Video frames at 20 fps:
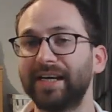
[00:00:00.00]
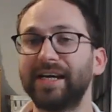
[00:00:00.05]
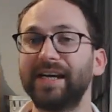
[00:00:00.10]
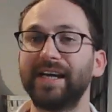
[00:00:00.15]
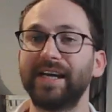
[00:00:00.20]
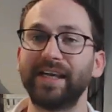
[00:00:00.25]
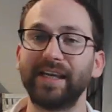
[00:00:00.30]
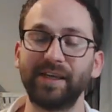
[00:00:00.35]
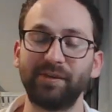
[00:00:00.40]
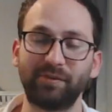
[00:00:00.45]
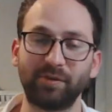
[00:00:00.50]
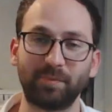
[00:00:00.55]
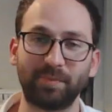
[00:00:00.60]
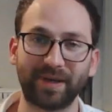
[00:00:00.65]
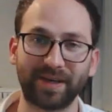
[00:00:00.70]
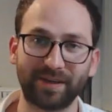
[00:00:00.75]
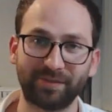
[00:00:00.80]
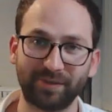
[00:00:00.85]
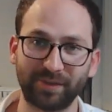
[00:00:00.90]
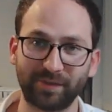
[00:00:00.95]
If you
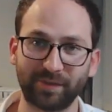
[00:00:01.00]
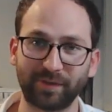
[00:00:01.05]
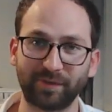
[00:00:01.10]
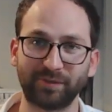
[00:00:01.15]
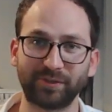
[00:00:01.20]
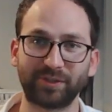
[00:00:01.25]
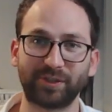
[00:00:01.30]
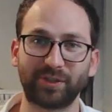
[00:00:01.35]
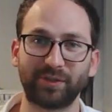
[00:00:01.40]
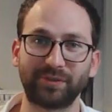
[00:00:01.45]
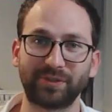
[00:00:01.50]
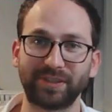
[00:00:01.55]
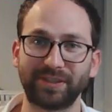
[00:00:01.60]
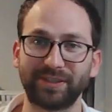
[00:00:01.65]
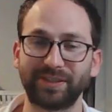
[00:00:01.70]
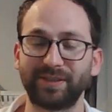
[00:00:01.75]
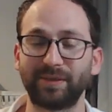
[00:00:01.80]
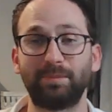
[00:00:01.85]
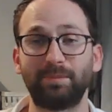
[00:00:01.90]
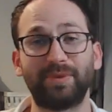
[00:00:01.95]
benefit from this content,
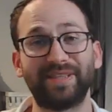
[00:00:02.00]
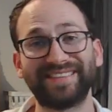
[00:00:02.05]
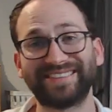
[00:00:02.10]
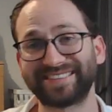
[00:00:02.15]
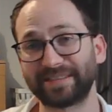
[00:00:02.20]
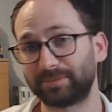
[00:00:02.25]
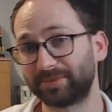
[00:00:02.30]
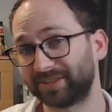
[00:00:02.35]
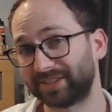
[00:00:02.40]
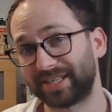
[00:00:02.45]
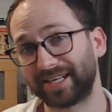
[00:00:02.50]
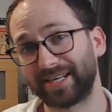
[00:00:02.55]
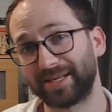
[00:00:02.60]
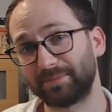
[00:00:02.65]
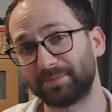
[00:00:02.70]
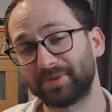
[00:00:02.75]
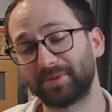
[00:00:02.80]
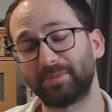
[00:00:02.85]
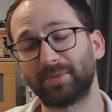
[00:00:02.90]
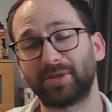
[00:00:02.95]
please subscribe
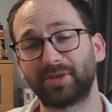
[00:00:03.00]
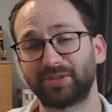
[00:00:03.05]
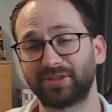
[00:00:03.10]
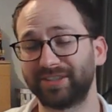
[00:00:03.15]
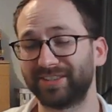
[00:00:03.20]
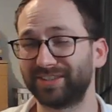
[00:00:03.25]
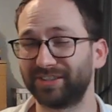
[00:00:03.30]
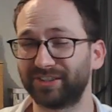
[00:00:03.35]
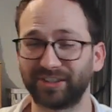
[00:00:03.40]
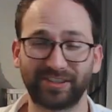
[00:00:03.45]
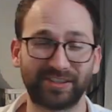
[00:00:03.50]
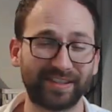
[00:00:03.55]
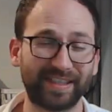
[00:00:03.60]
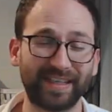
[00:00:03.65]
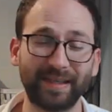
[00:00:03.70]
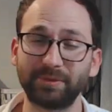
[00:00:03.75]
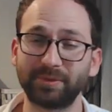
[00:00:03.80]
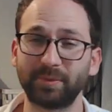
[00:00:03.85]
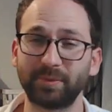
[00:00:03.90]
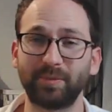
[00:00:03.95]
because it just
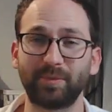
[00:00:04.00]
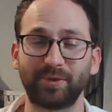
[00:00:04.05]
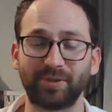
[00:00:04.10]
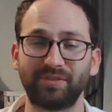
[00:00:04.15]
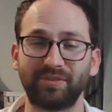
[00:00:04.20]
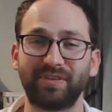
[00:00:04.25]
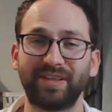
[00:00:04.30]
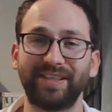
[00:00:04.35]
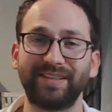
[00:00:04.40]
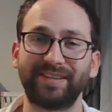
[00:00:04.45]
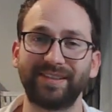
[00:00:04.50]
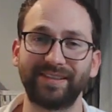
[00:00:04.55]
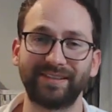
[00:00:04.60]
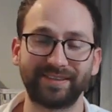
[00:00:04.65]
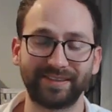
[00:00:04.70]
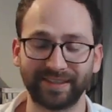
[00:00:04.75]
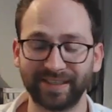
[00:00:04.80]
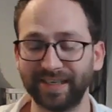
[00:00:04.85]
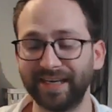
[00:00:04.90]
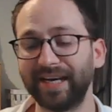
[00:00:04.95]
keeps me motivated,
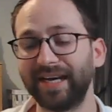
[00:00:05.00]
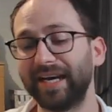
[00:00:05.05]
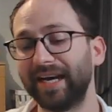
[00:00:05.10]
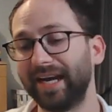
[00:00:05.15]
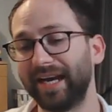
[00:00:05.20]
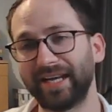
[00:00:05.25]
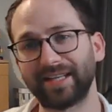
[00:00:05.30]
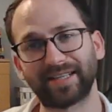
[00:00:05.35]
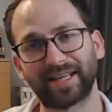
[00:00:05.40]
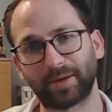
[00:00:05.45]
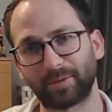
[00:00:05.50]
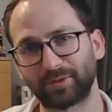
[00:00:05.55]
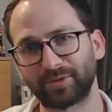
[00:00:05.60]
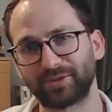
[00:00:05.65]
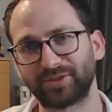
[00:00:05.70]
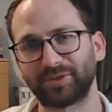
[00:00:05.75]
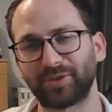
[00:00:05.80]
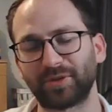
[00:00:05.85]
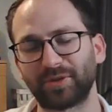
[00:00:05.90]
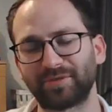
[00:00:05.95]
and I will see
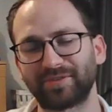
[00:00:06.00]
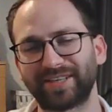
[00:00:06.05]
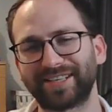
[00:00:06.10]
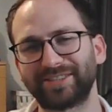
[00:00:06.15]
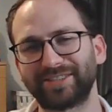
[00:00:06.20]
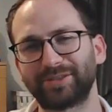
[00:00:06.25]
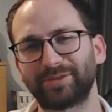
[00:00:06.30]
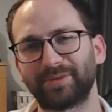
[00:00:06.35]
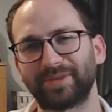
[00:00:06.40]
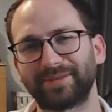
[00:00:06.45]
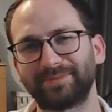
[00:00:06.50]
you in the next one.